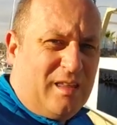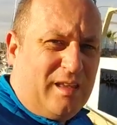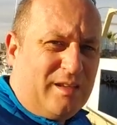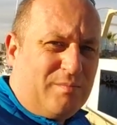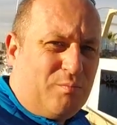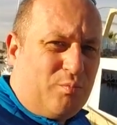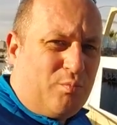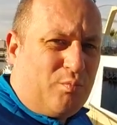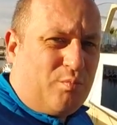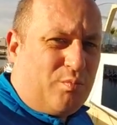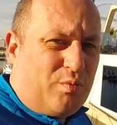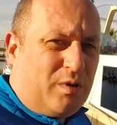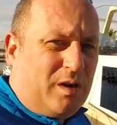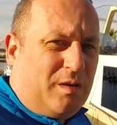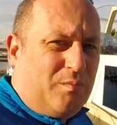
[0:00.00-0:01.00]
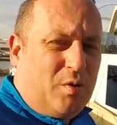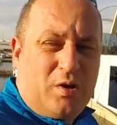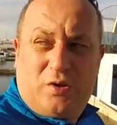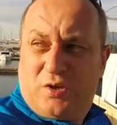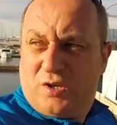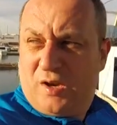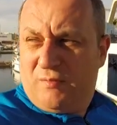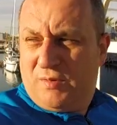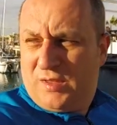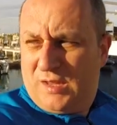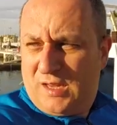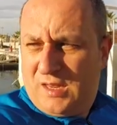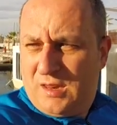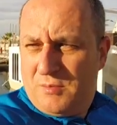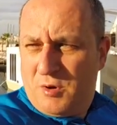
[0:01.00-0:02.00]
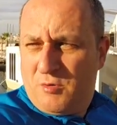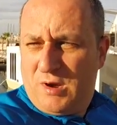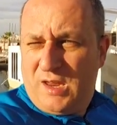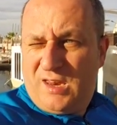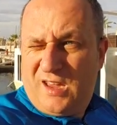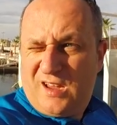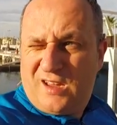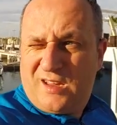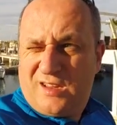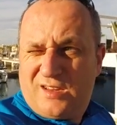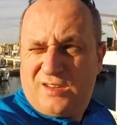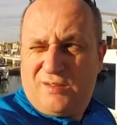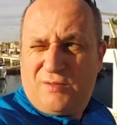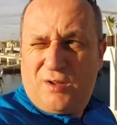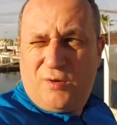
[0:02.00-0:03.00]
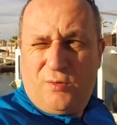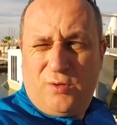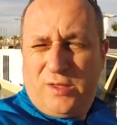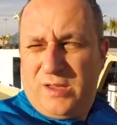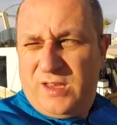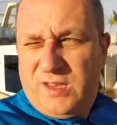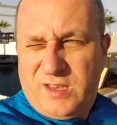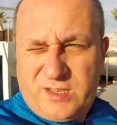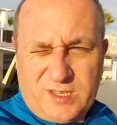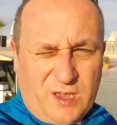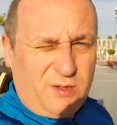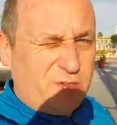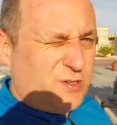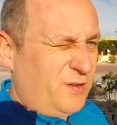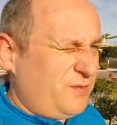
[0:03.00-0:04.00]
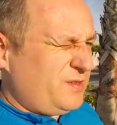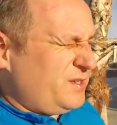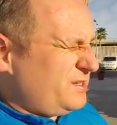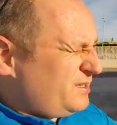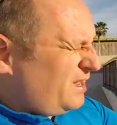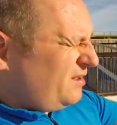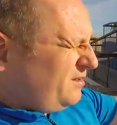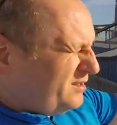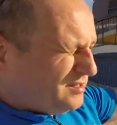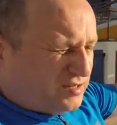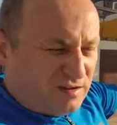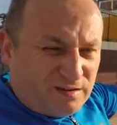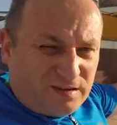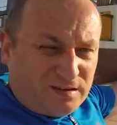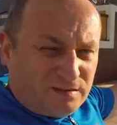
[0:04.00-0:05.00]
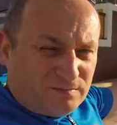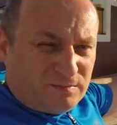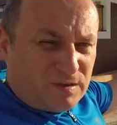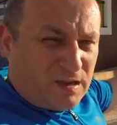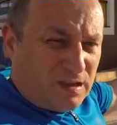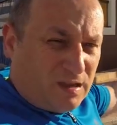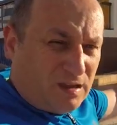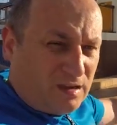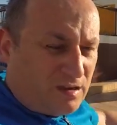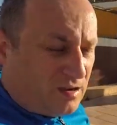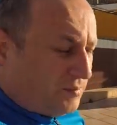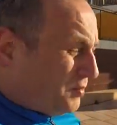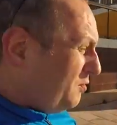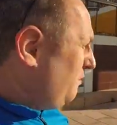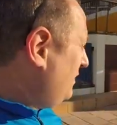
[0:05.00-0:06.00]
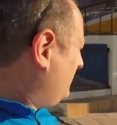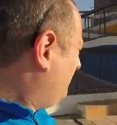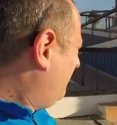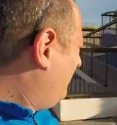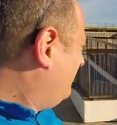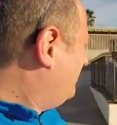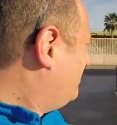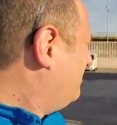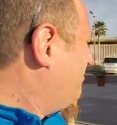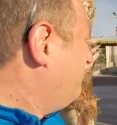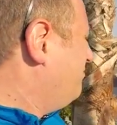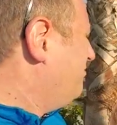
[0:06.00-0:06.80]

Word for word: That's pretty much everything in the marina. You've got all the sales offices down this side, uh, a couple of restaurants.